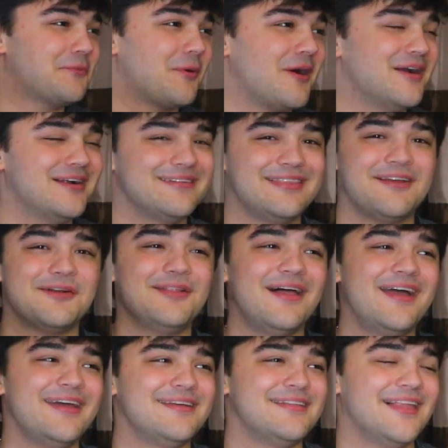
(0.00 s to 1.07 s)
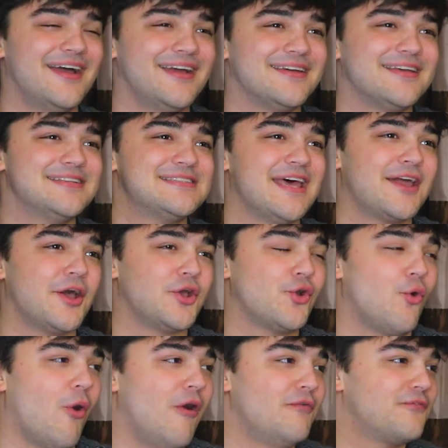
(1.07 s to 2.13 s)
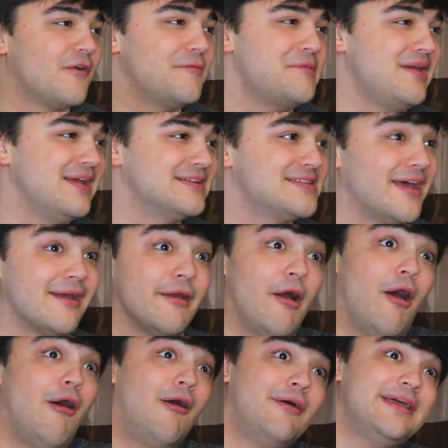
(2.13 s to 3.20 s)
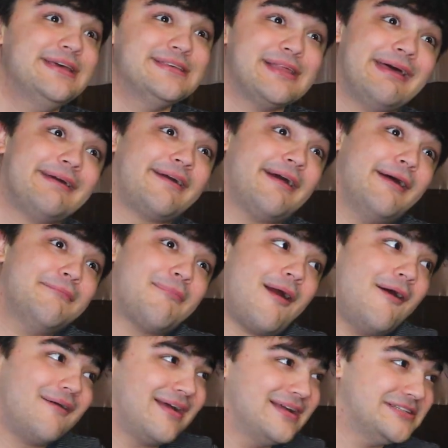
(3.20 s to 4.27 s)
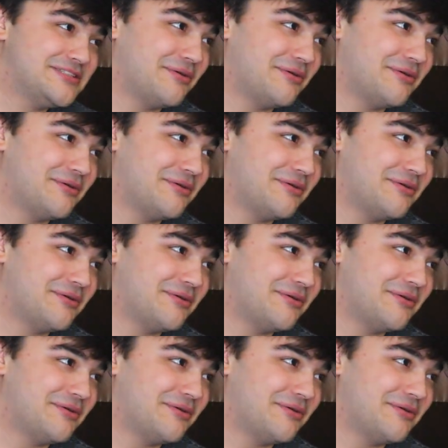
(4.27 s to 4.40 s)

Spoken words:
Where they're like, it's like a quote from me. It's like, oh, he's like, I'm broke, I